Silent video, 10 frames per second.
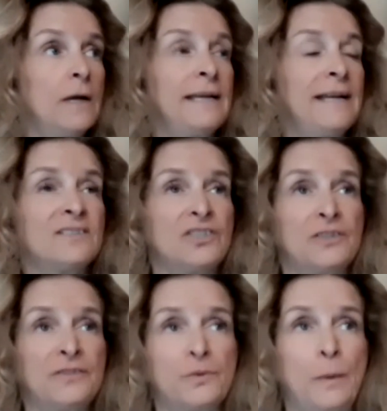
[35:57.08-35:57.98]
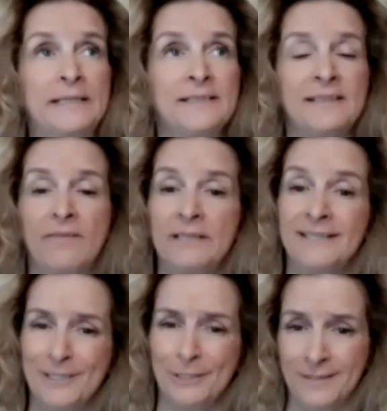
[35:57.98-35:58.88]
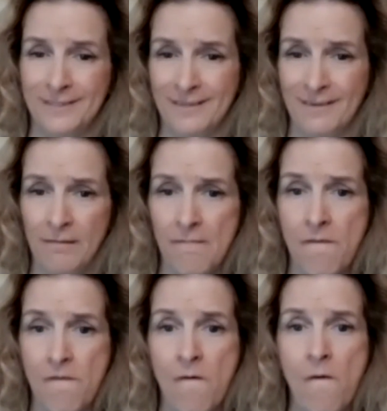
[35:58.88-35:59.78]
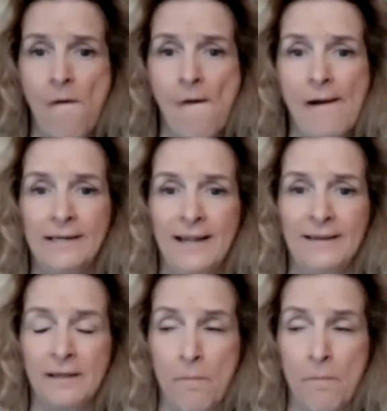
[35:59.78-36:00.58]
He had served 27 years and had